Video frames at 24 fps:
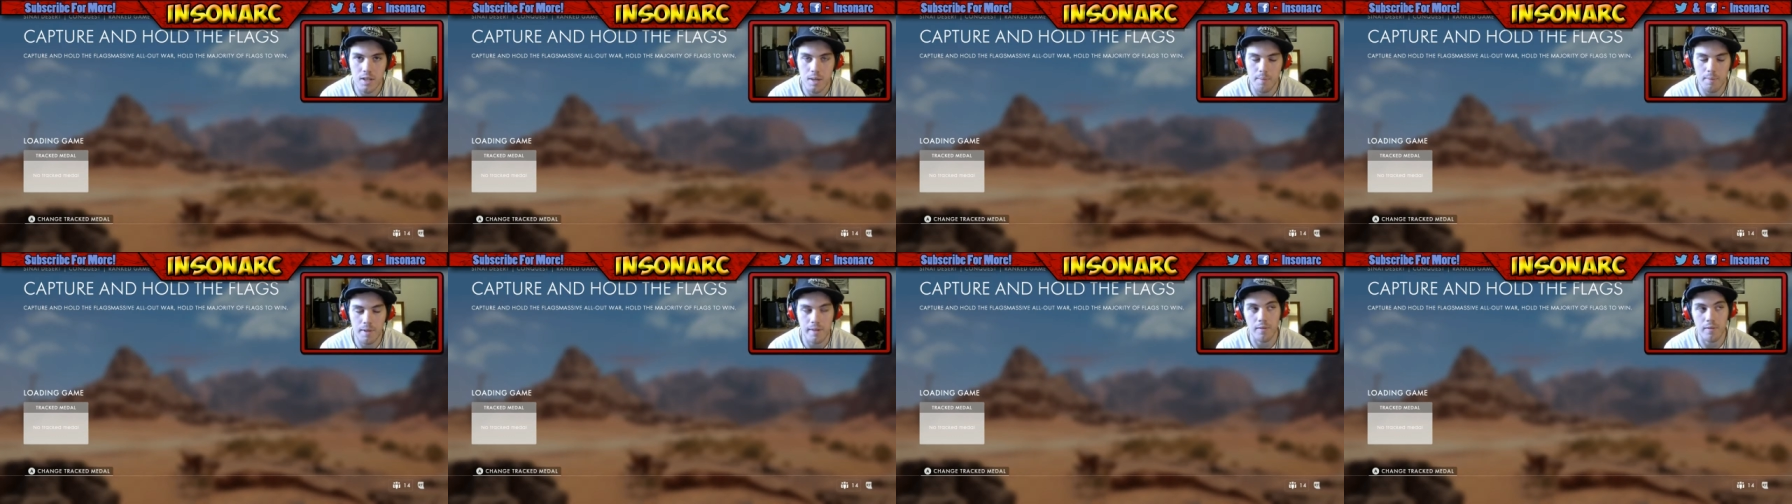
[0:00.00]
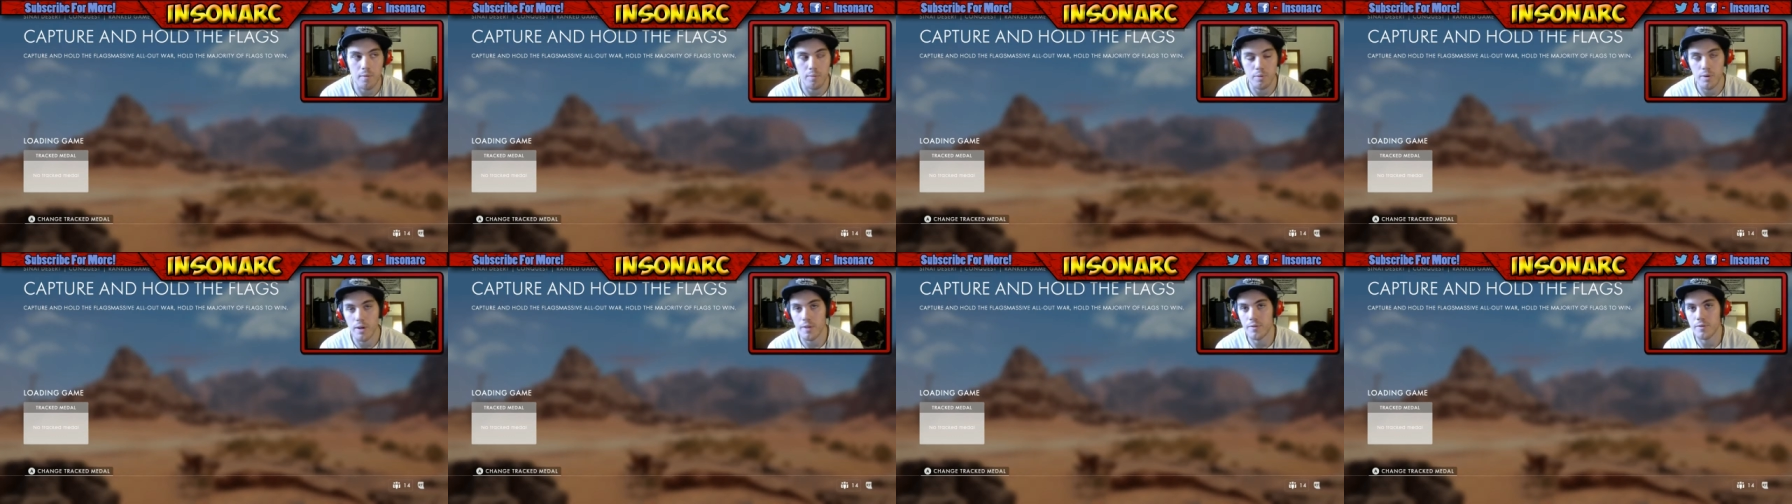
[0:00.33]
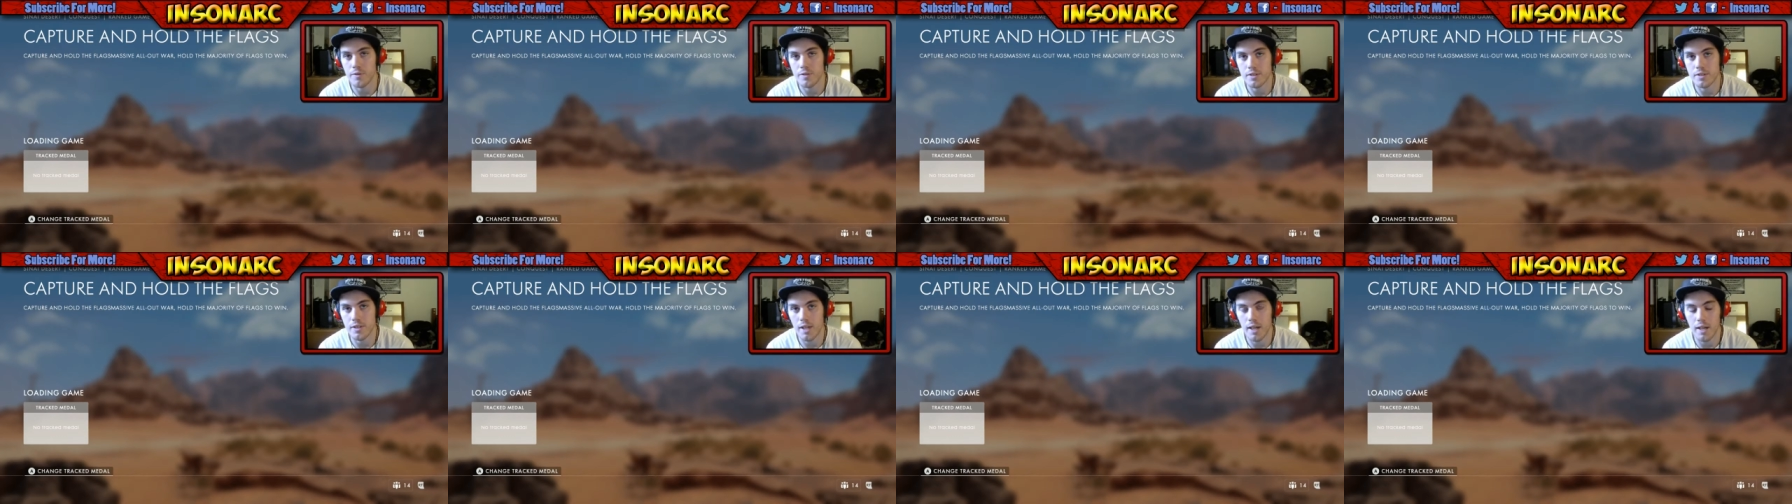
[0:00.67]
I mean, I have a
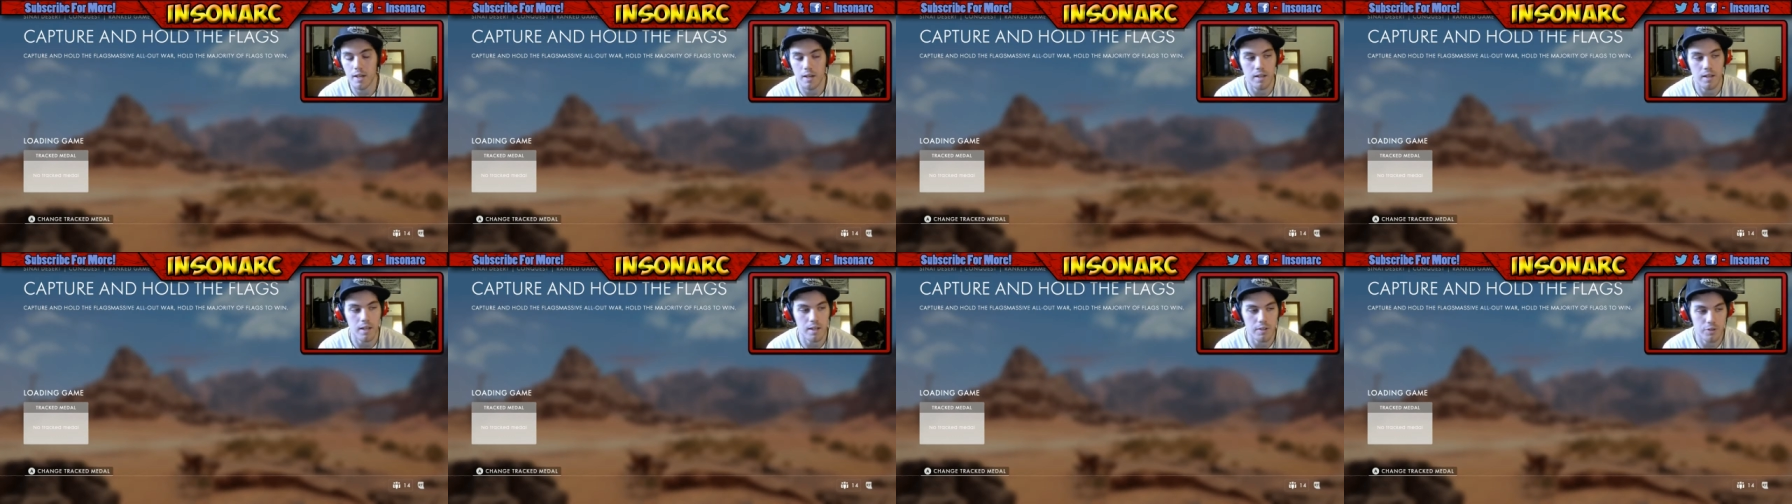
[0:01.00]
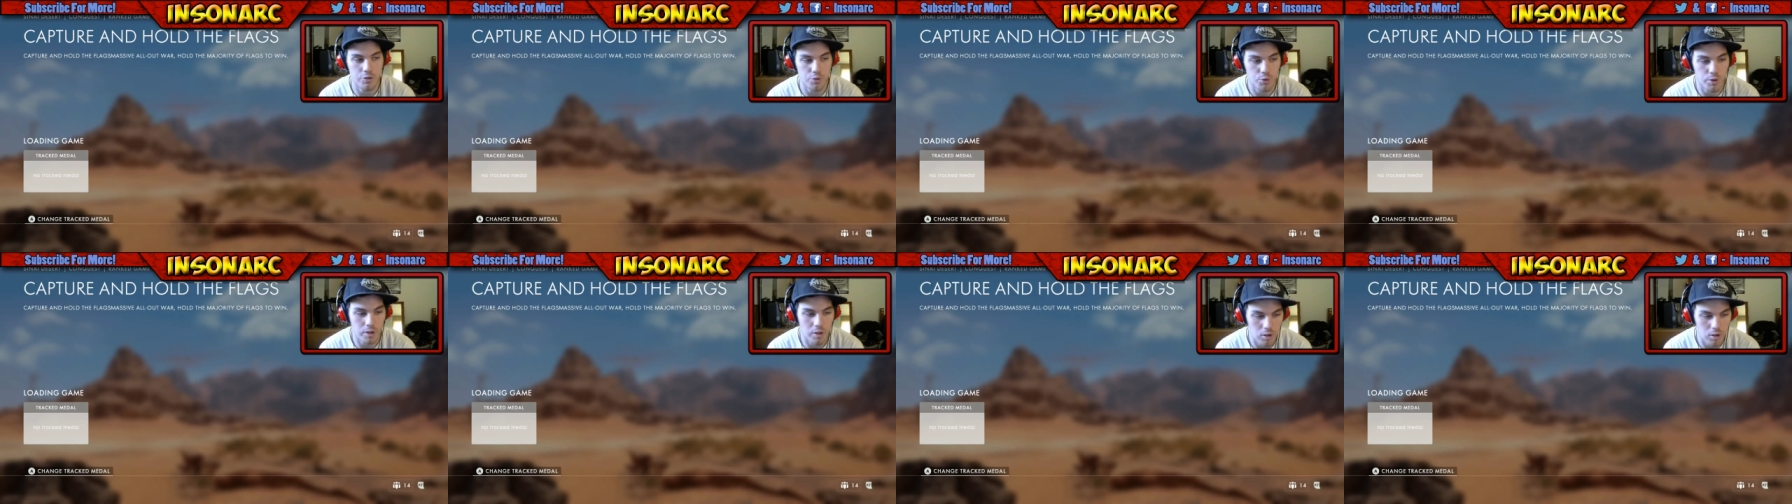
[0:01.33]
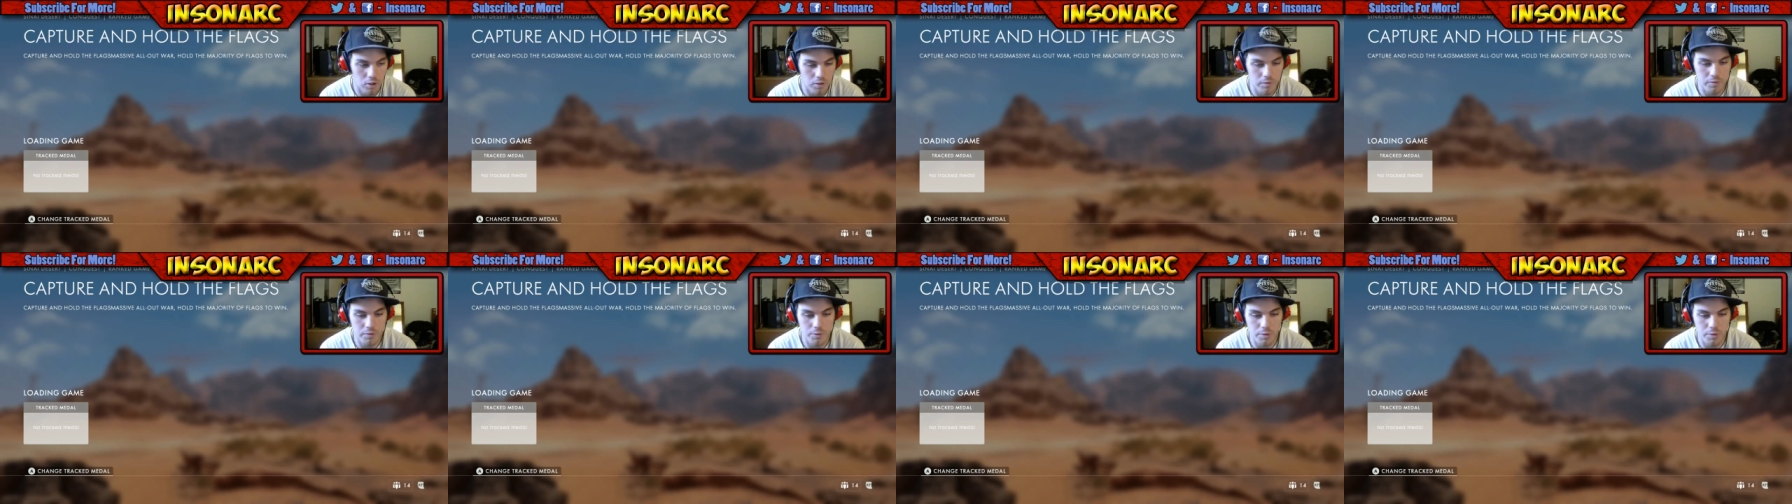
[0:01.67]
preference. I enjoy
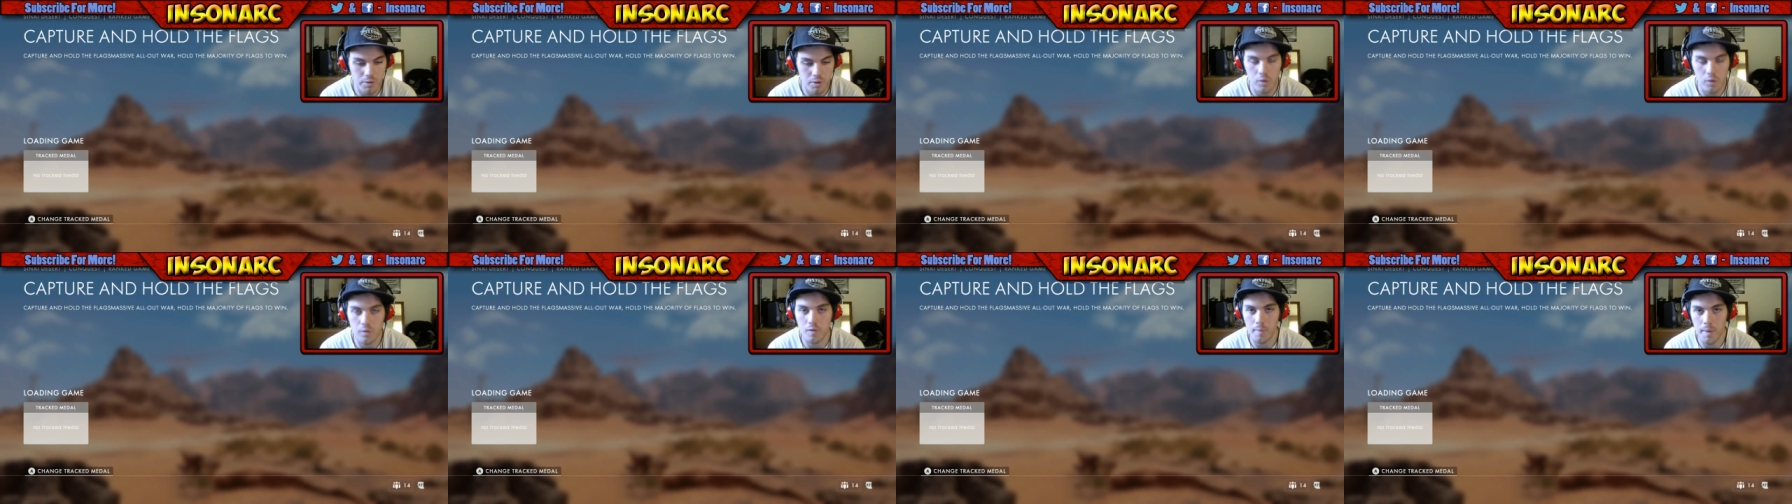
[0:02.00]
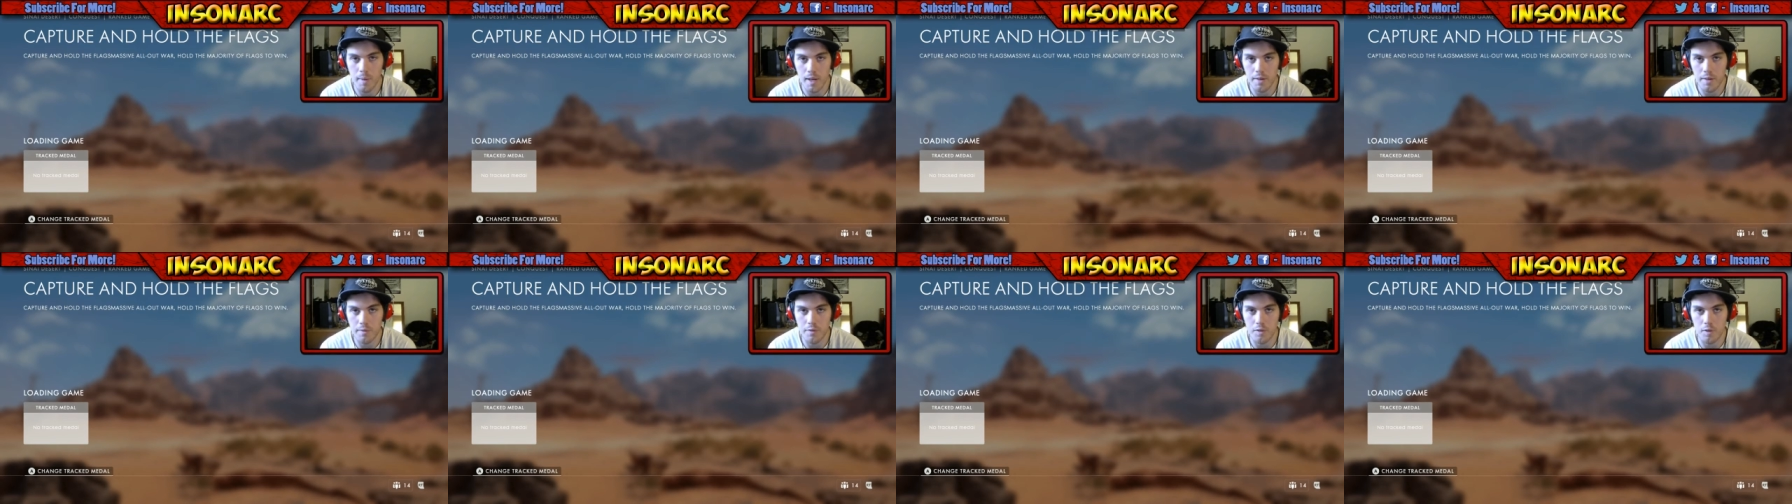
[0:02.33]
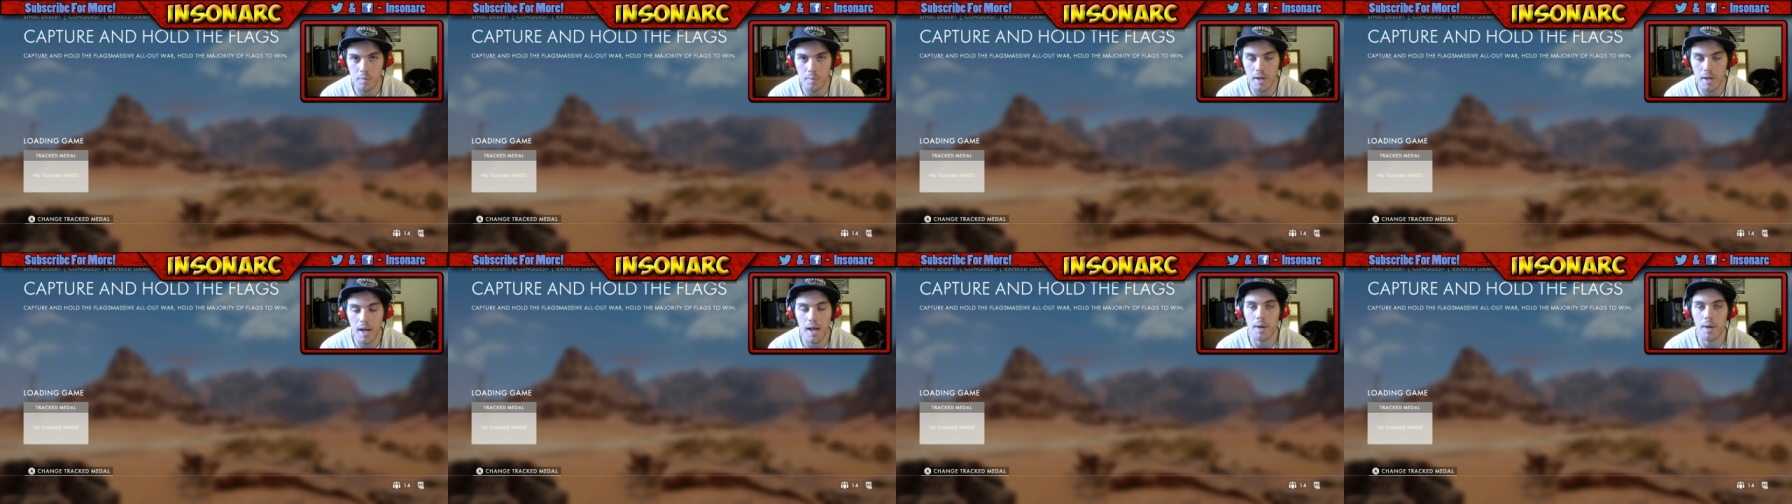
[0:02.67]
Call of Duty over Battlefield,